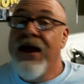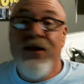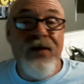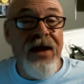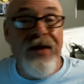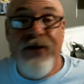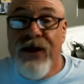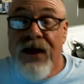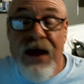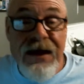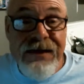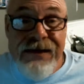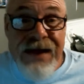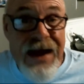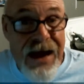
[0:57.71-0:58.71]
have a
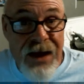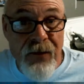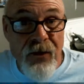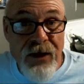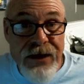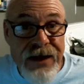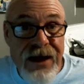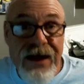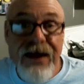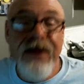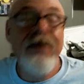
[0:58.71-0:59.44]
nice camera yet.